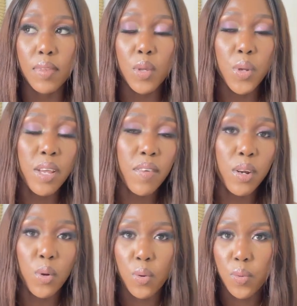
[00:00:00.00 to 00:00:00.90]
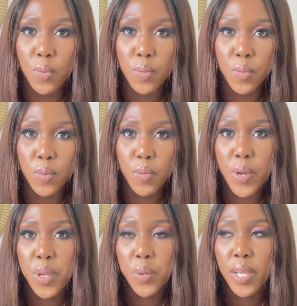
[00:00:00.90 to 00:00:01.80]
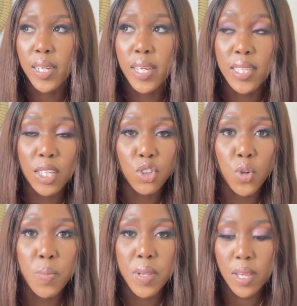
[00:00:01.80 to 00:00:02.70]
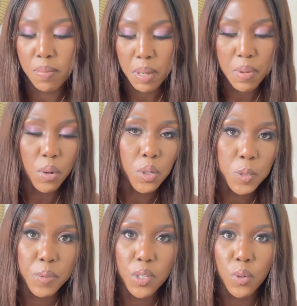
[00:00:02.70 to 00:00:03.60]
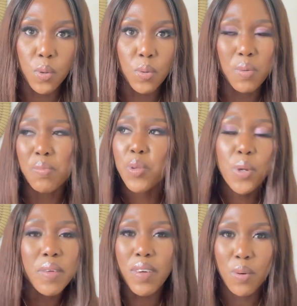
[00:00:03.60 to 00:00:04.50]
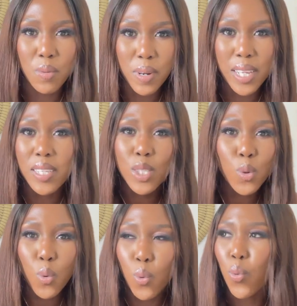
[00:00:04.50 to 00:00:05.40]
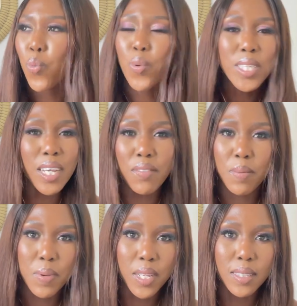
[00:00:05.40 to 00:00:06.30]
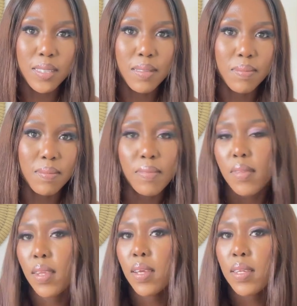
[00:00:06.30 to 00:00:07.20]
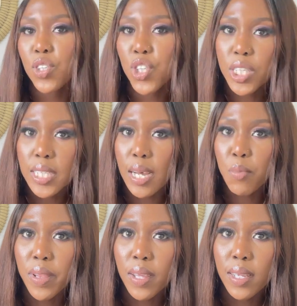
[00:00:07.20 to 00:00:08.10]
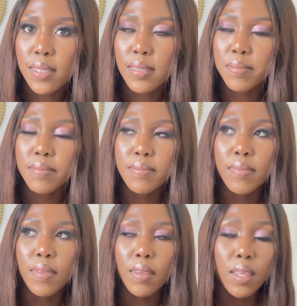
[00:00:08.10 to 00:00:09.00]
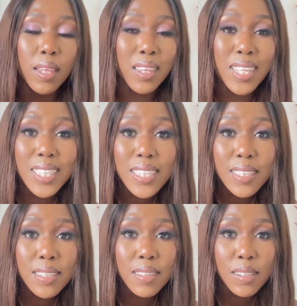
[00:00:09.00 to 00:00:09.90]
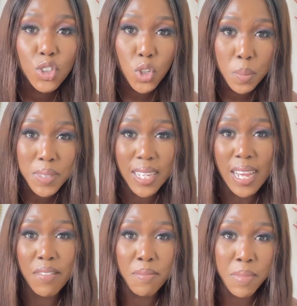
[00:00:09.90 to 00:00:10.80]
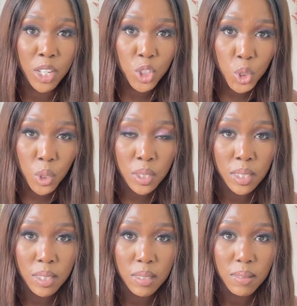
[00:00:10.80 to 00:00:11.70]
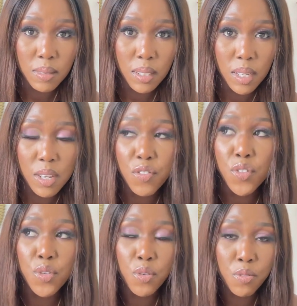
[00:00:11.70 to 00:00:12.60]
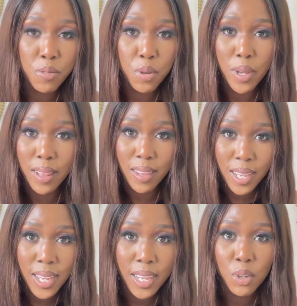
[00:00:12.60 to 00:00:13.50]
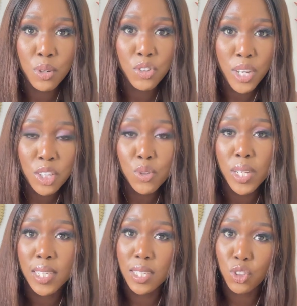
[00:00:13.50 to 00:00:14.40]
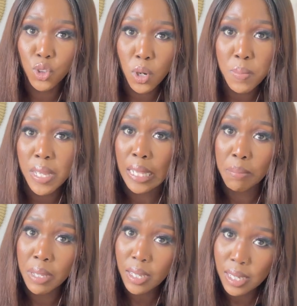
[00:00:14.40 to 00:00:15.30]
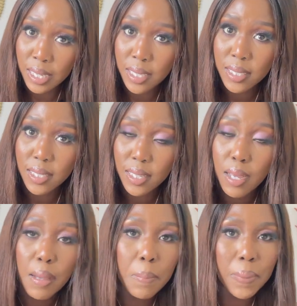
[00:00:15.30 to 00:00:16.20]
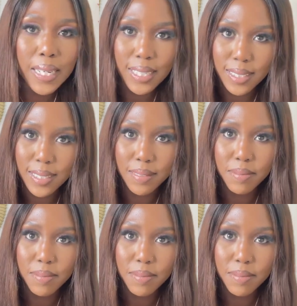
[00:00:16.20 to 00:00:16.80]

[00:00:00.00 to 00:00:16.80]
you never know where you can get a job here, maybe hospital. You never know, like school, whichever place, just come it these jobs that I've mentioned, if you you are there and you're trying to get a job in the Middle East, please